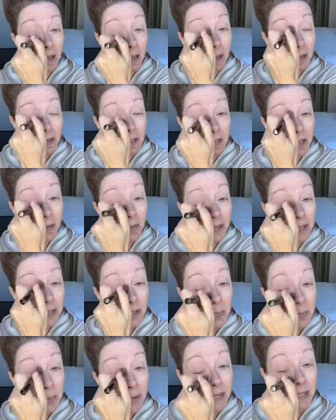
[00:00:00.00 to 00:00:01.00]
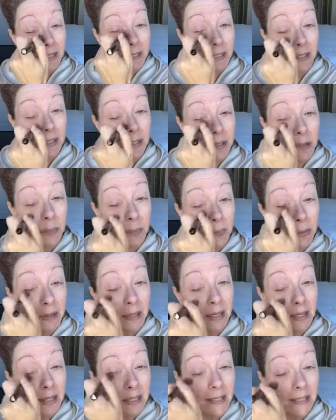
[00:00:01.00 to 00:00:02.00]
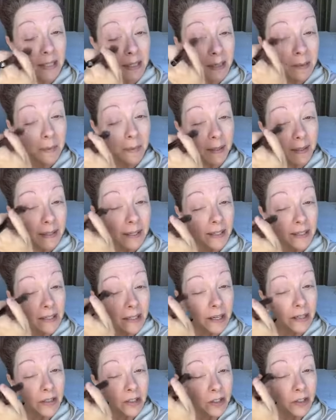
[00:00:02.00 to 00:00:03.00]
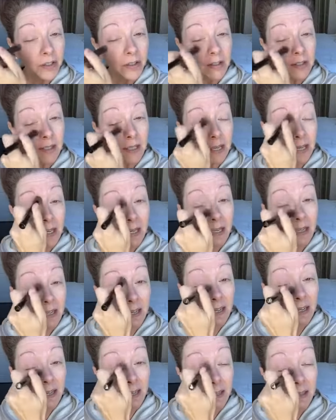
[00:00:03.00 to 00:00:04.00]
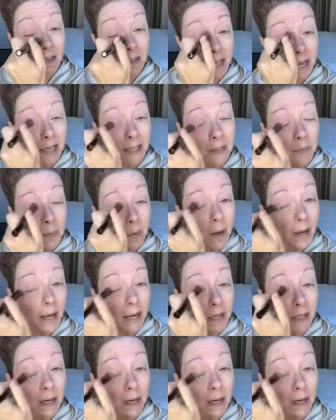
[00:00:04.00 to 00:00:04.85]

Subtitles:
So they spread super easy when they touch your skin. That's why it